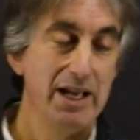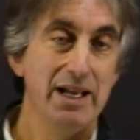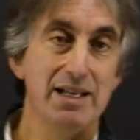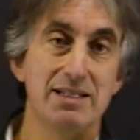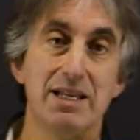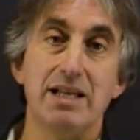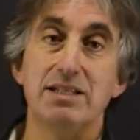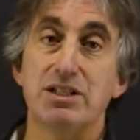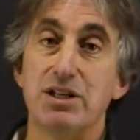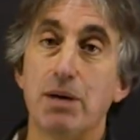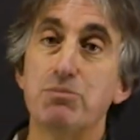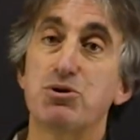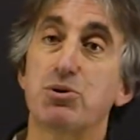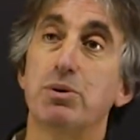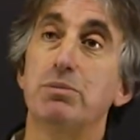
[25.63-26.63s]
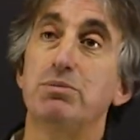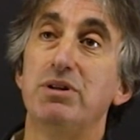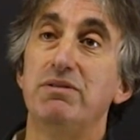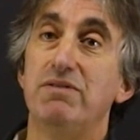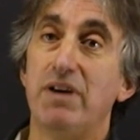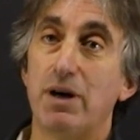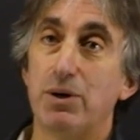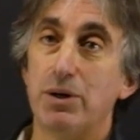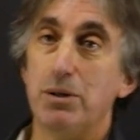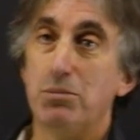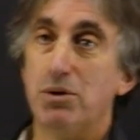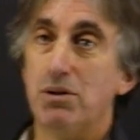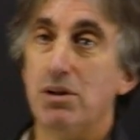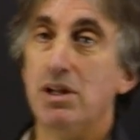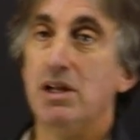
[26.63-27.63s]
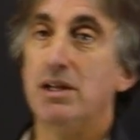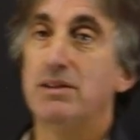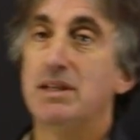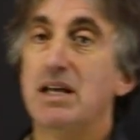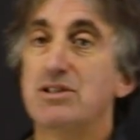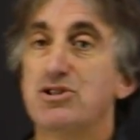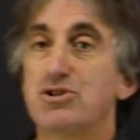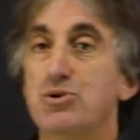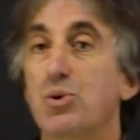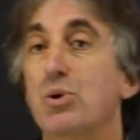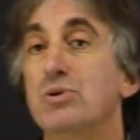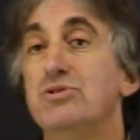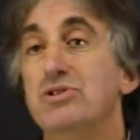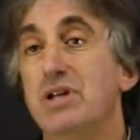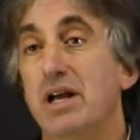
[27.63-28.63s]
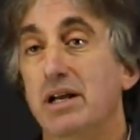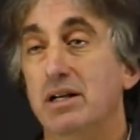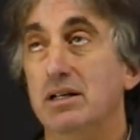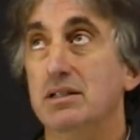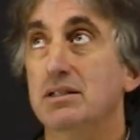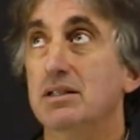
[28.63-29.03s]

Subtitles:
It's a subscripted variable that stores data.